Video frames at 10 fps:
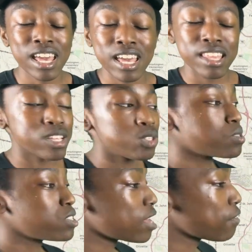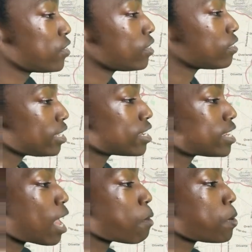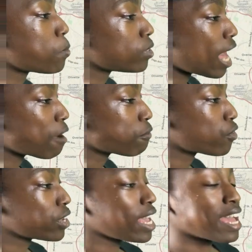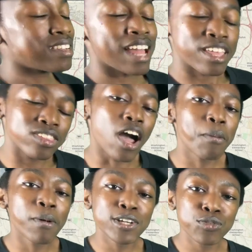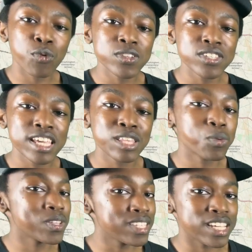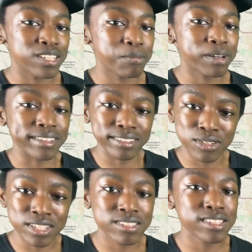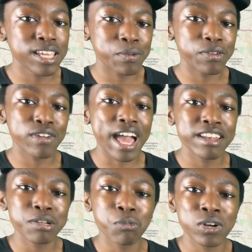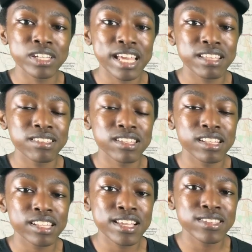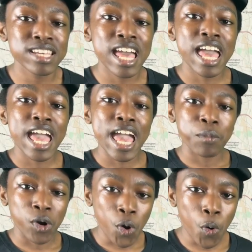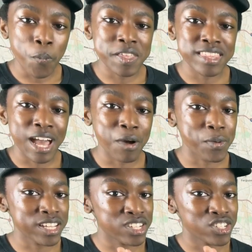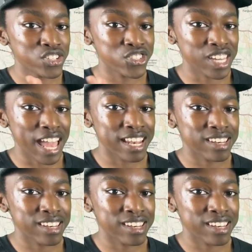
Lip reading: This was definitely a day we will not forget, and I thought March 14th was it, but you can see we've added more days to the list, and we're hoping that we can just end